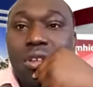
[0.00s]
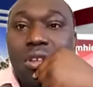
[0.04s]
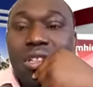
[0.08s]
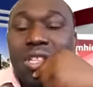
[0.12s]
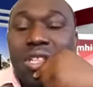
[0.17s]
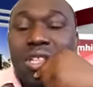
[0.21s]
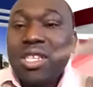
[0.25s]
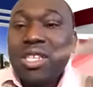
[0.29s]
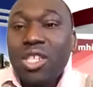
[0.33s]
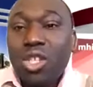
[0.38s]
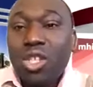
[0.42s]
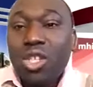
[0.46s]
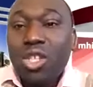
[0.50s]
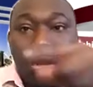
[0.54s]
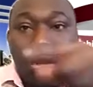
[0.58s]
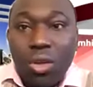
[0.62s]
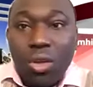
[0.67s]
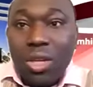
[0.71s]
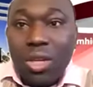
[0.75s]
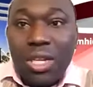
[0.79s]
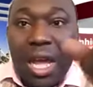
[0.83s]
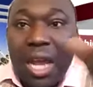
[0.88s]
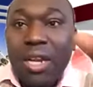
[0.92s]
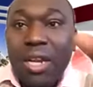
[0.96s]
This is not
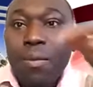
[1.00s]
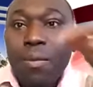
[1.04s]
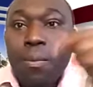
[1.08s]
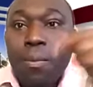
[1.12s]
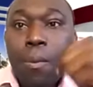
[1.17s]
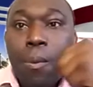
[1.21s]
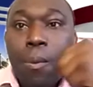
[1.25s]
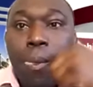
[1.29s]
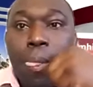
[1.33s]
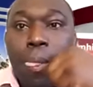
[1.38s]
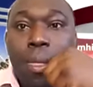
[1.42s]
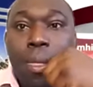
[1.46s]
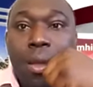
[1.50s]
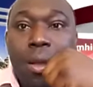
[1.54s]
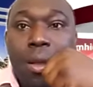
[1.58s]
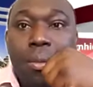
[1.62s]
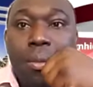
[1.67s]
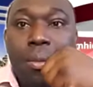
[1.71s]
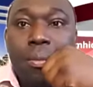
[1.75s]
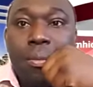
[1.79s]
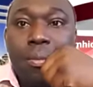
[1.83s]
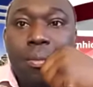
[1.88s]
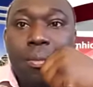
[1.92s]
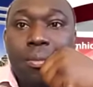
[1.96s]
ordinary.
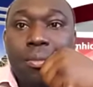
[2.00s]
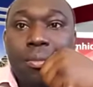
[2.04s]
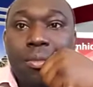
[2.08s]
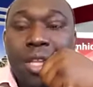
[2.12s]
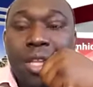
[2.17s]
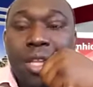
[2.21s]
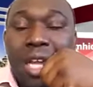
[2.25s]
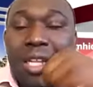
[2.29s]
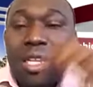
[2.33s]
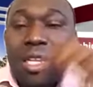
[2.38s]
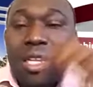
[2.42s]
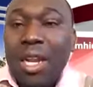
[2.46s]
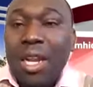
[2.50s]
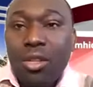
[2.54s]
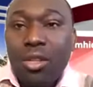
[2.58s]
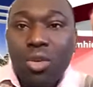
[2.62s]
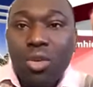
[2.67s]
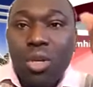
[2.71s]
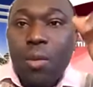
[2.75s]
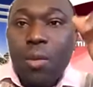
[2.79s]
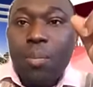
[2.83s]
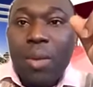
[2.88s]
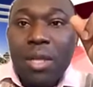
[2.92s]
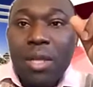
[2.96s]
And then I
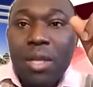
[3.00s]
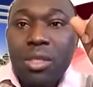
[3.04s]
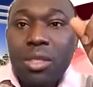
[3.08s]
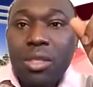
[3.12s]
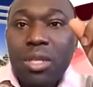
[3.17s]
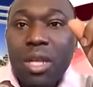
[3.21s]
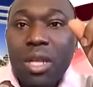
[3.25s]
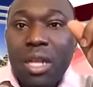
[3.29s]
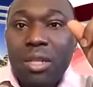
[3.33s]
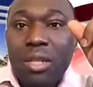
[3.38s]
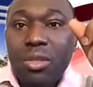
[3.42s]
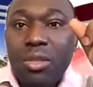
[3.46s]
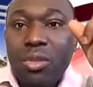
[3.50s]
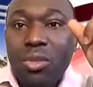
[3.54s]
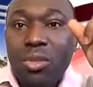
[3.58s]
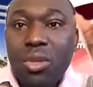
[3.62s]
told the pastor,